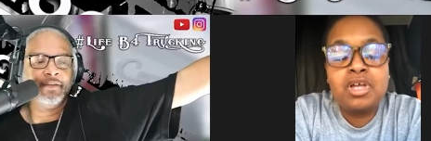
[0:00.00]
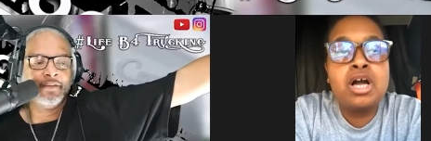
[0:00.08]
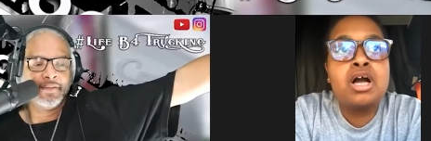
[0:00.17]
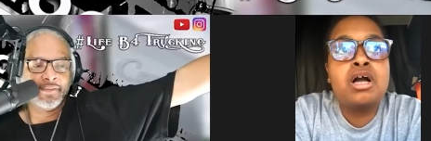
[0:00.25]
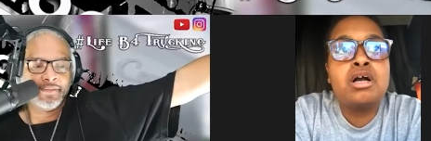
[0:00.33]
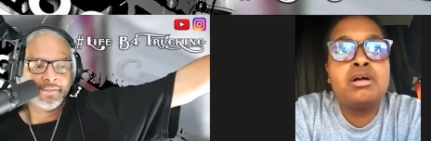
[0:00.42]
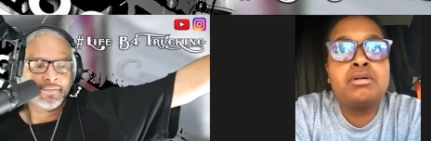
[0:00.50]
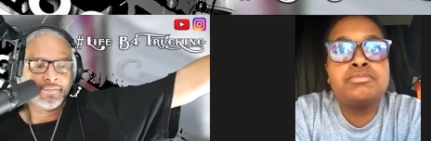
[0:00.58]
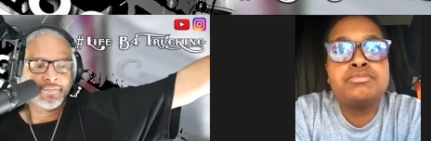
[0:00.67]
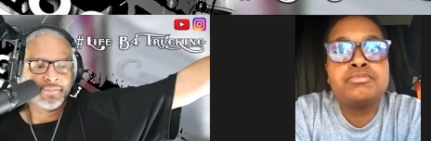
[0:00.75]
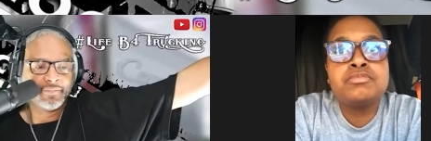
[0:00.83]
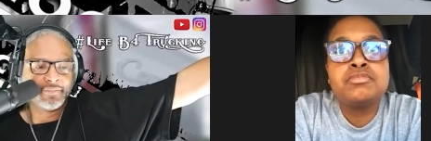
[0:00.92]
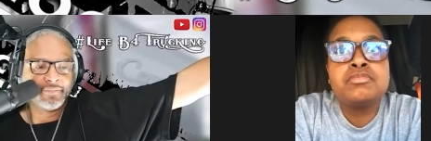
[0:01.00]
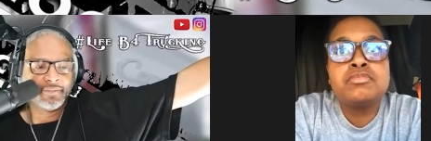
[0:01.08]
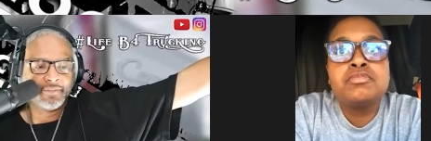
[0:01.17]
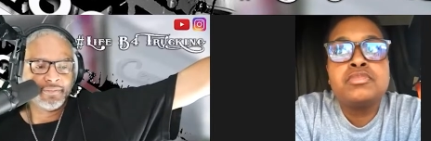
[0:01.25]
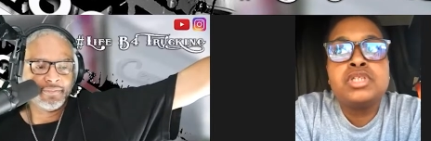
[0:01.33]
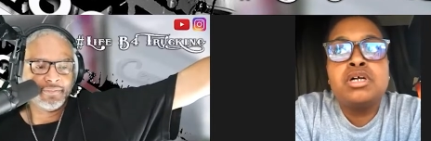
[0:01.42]
Speaker 1: Um,
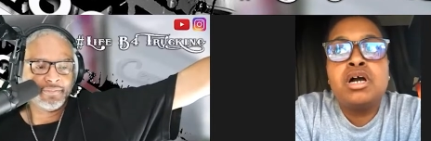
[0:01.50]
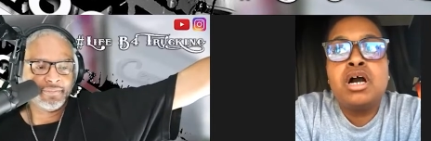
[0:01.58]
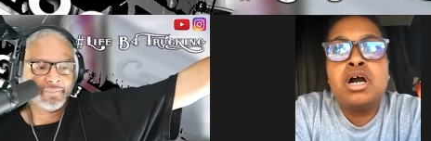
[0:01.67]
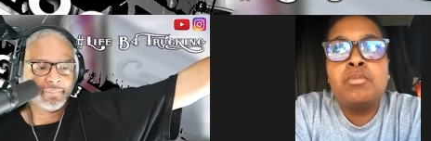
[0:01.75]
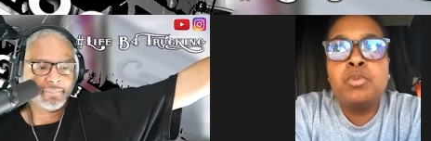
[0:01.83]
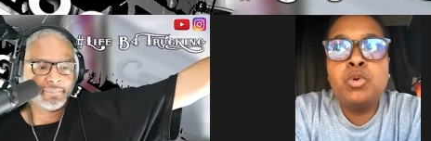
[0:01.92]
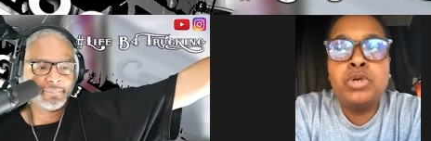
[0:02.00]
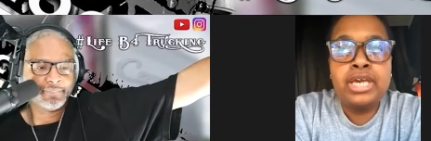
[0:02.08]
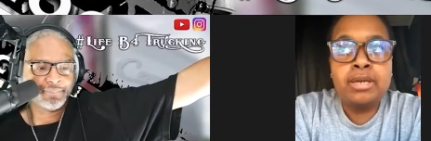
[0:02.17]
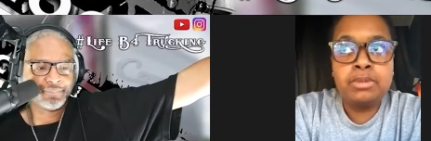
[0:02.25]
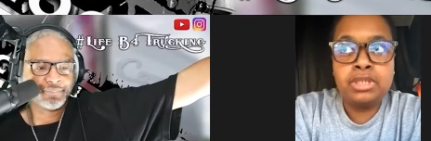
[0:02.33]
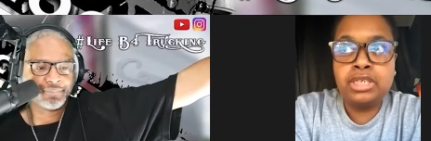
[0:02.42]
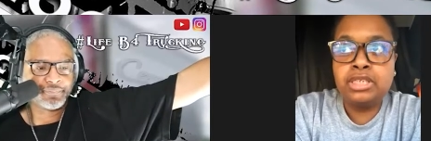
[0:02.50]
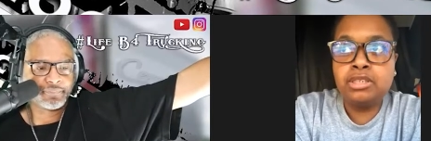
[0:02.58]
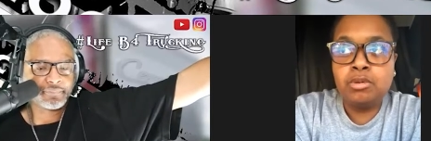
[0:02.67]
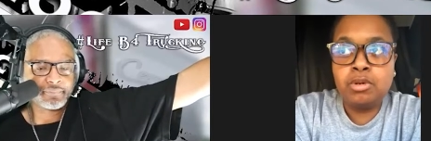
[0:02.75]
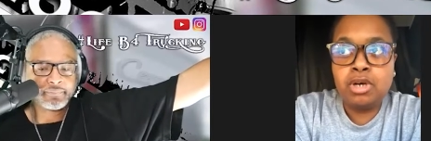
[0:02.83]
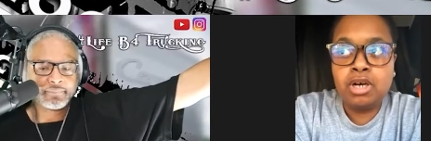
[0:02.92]
uh, Boot Camp Click,
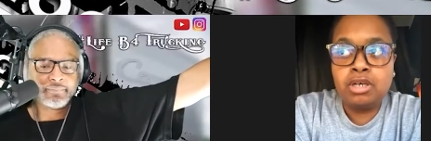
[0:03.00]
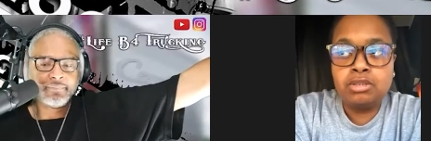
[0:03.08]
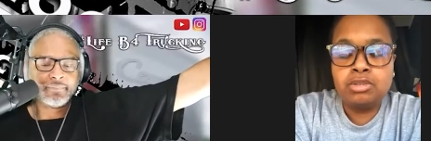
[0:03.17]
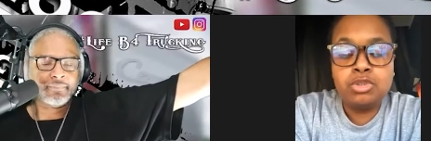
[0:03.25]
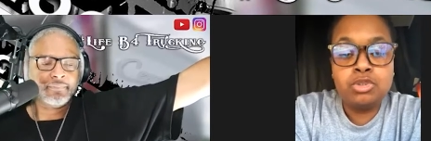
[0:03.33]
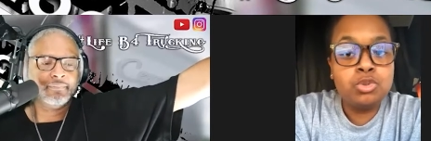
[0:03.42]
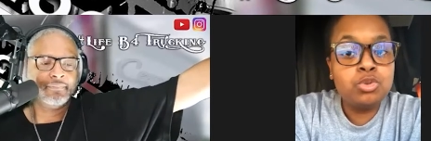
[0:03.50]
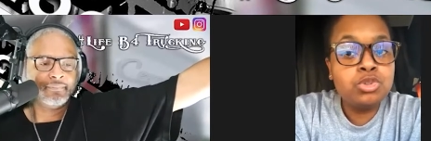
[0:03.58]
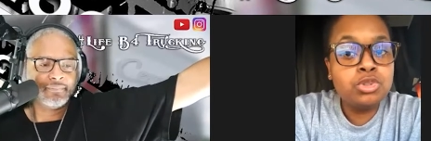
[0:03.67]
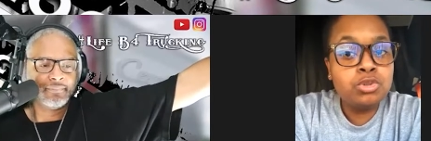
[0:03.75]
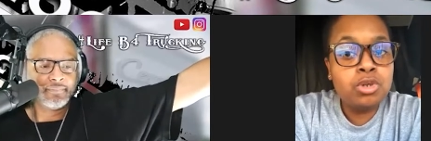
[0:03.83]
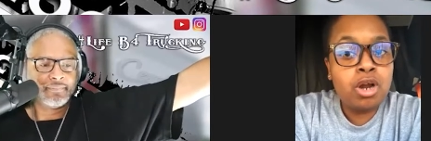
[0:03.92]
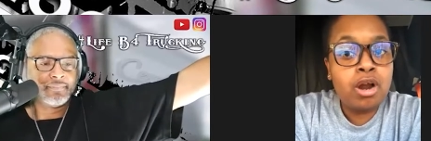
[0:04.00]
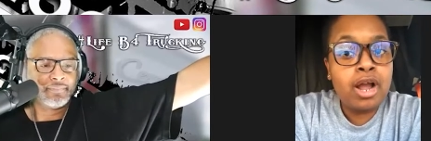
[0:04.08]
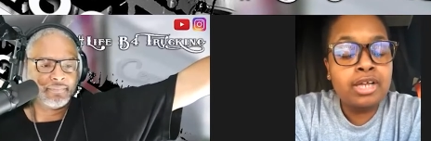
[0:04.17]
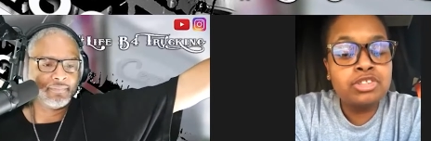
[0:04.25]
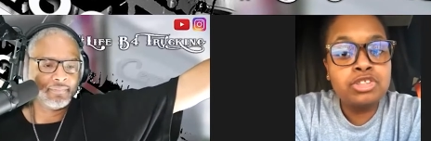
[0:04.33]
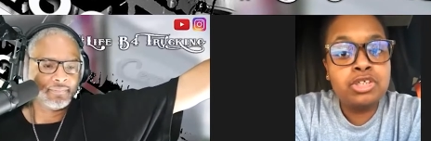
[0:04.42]
though, uh, the dudes you are
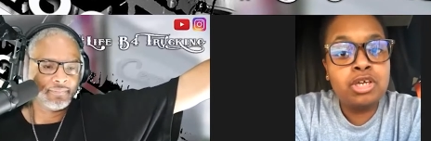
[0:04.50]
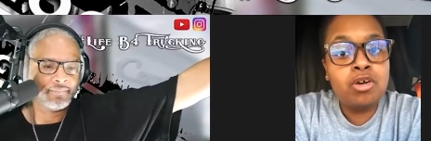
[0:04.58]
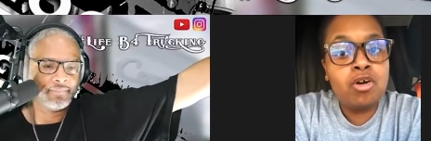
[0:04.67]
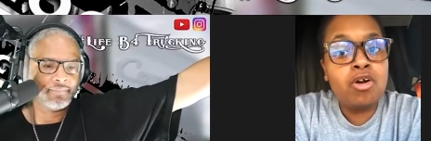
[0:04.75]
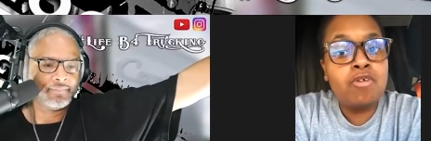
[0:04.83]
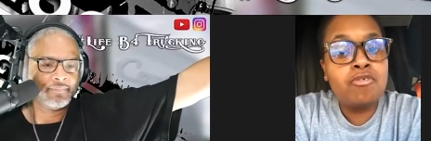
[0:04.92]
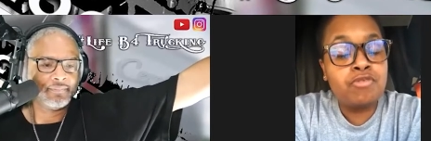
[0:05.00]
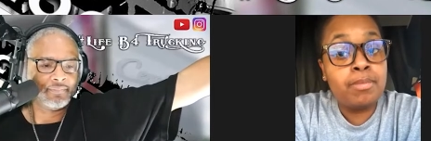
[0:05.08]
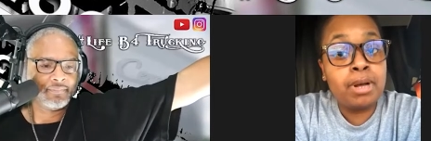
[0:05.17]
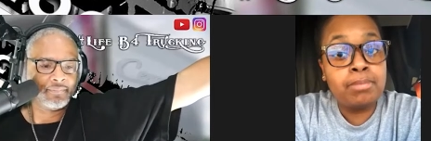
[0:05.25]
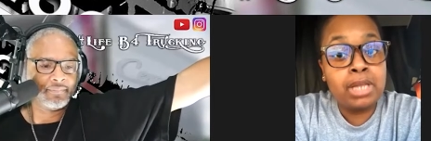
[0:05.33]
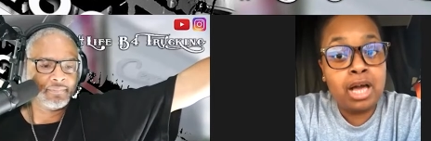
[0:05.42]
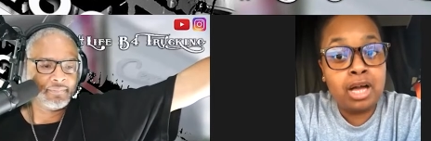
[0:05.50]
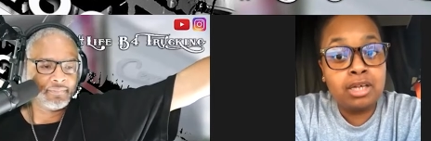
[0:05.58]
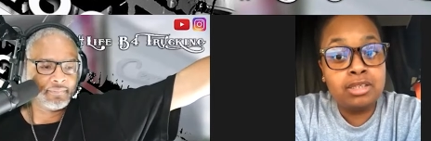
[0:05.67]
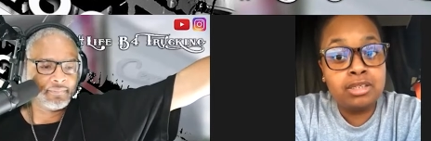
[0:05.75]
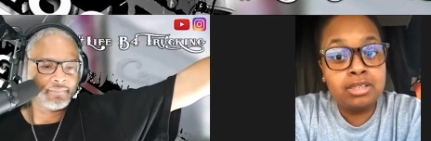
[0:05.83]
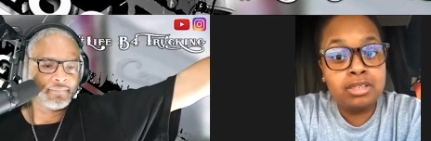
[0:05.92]
actually from my block.
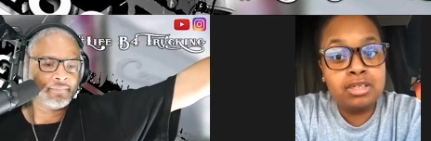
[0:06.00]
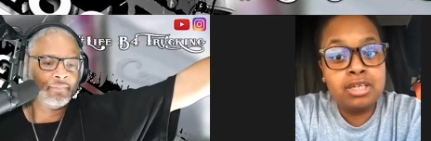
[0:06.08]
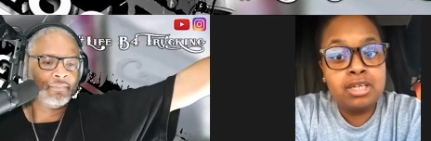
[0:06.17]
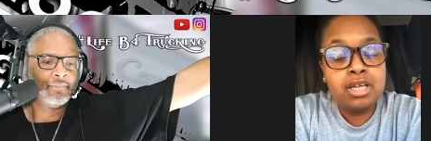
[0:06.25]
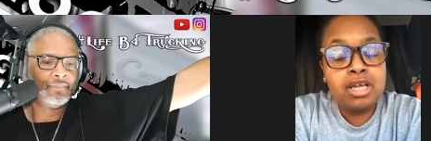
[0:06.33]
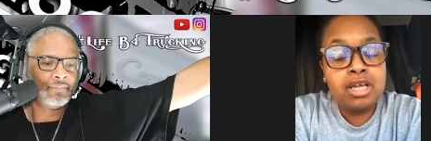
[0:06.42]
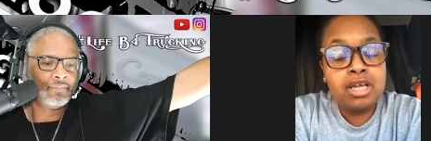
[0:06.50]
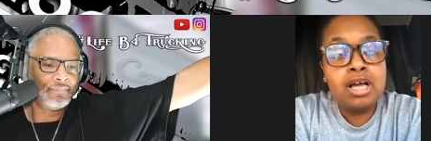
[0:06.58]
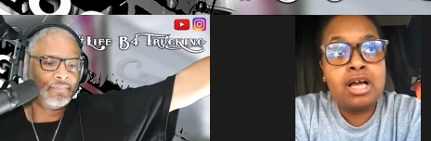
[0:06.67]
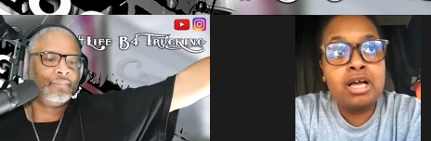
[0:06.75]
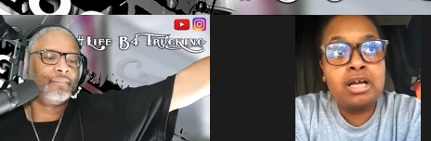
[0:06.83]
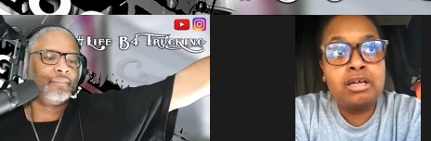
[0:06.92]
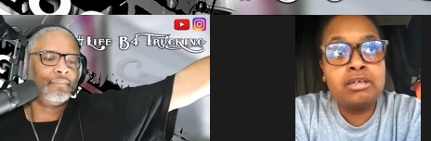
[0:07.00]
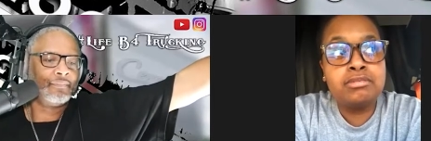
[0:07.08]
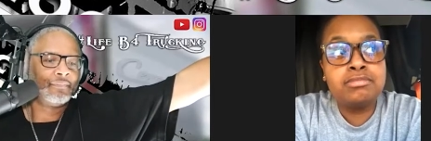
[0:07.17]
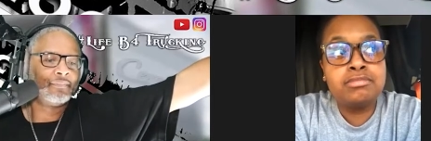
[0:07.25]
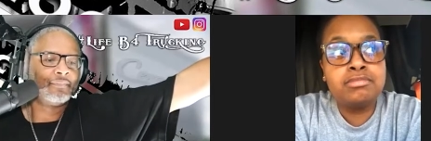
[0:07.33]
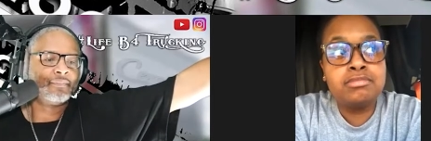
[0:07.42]
Um,
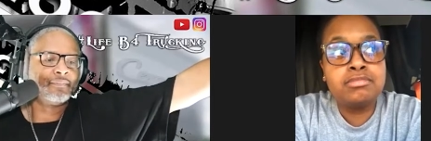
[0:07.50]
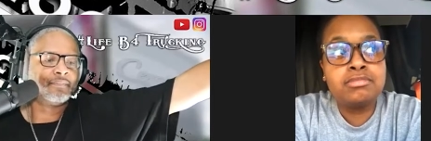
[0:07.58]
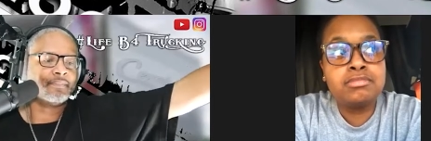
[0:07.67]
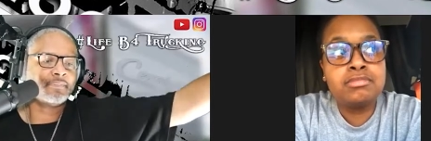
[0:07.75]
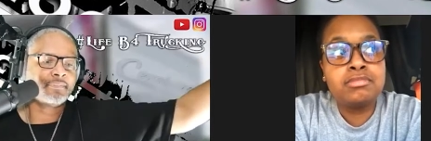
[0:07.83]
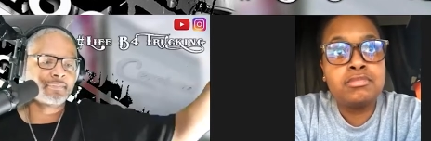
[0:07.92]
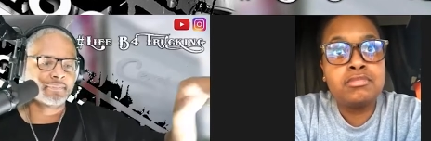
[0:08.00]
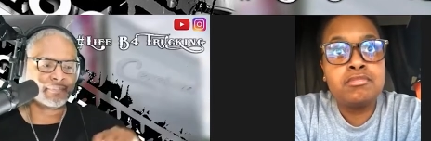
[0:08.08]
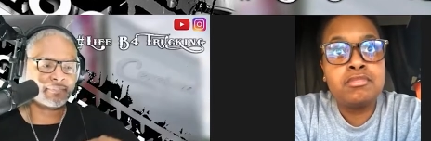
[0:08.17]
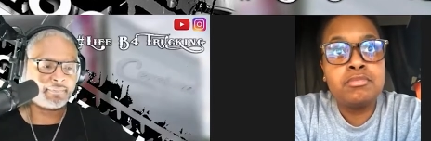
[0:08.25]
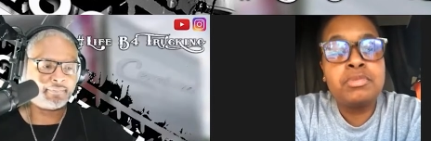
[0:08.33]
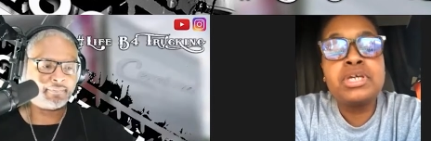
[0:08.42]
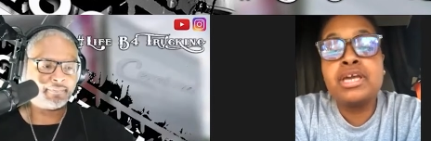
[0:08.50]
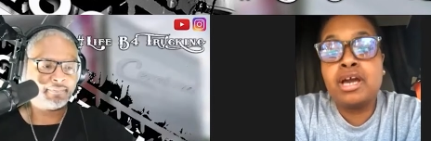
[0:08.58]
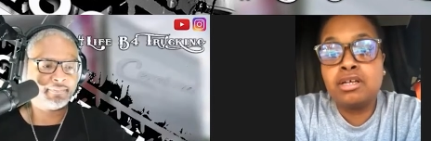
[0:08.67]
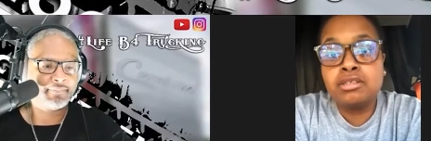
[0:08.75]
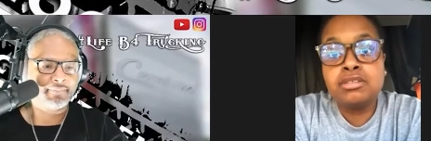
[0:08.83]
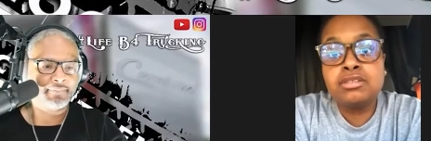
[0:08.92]
but yeah
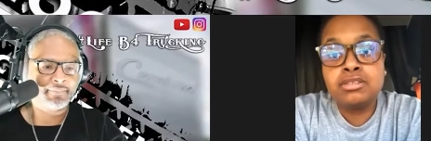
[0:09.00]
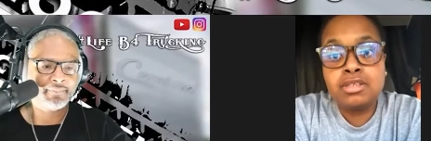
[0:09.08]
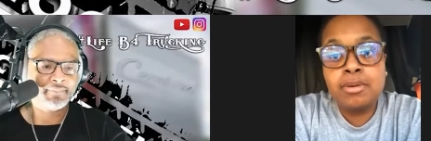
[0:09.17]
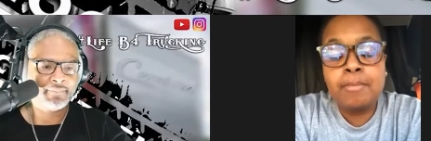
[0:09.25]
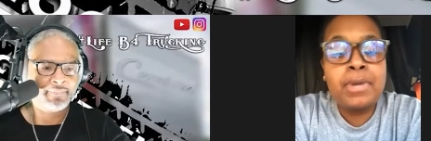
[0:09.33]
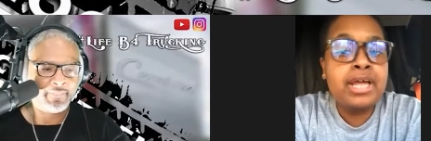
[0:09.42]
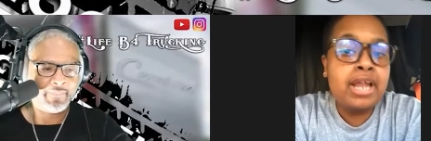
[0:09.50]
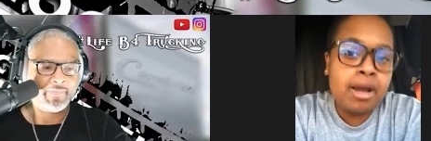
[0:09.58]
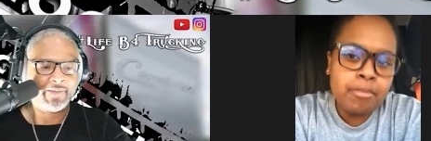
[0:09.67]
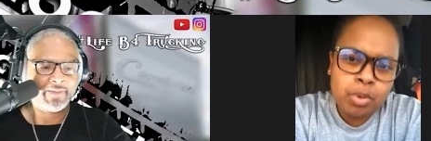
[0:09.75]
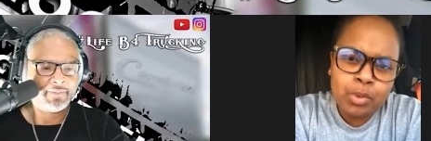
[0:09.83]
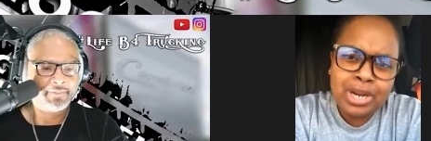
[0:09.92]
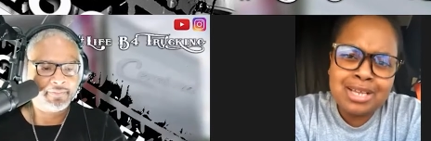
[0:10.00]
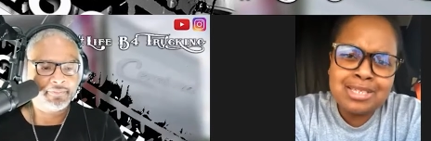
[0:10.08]
but I mean, when I